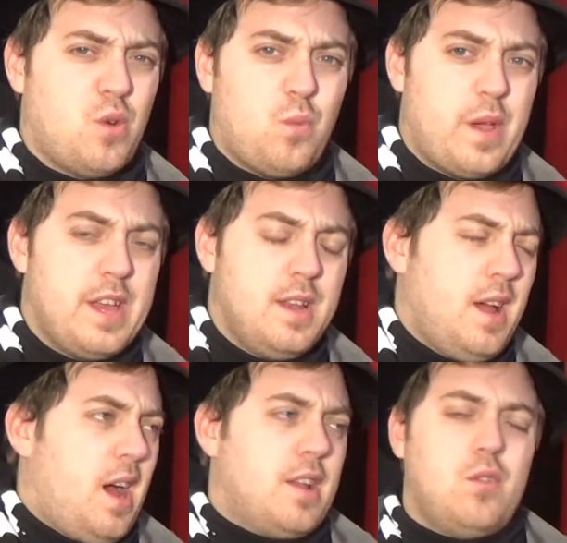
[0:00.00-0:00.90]
to
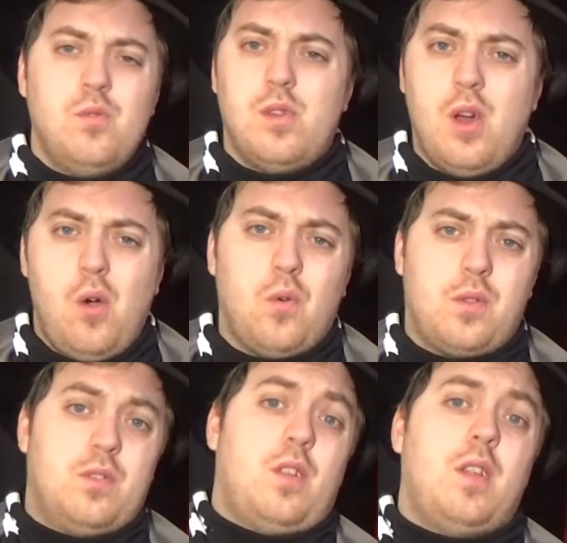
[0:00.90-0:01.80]
win? I don't know.
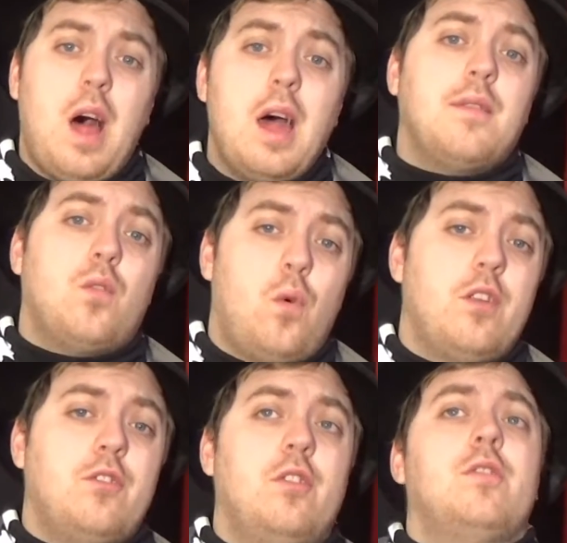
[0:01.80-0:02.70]
There's a lot of
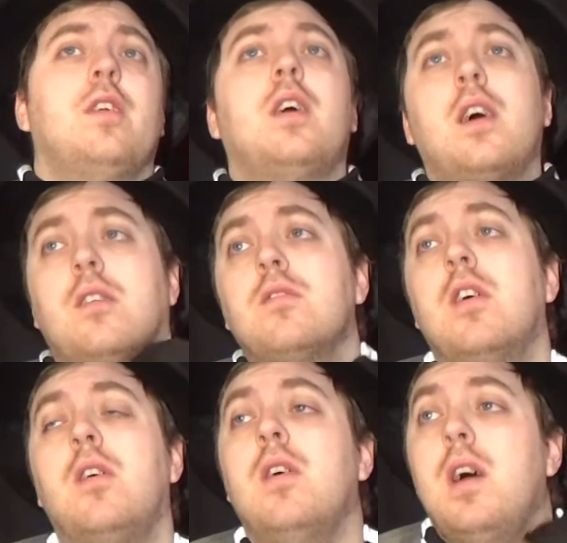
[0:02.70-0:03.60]
questions that I don't
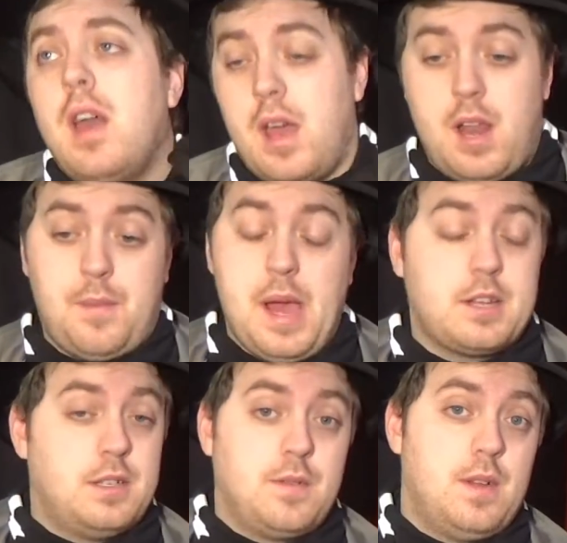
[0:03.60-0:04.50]
know, and I'm
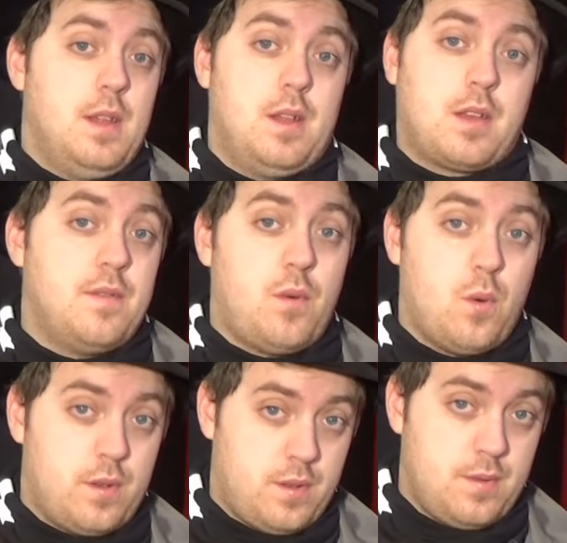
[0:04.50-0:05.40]
actually really looking
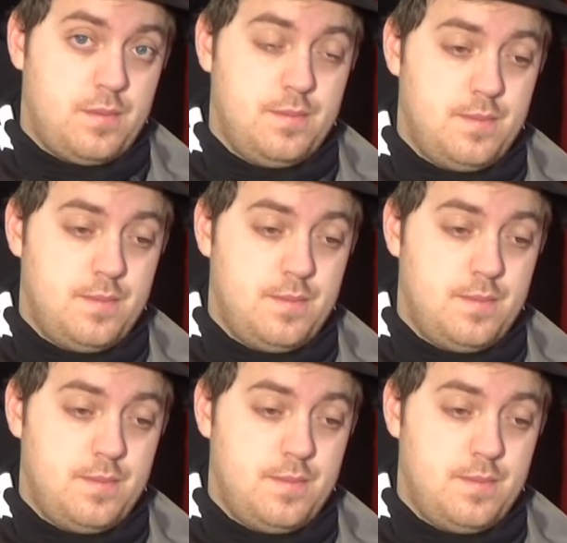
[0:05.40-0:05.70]
forward to.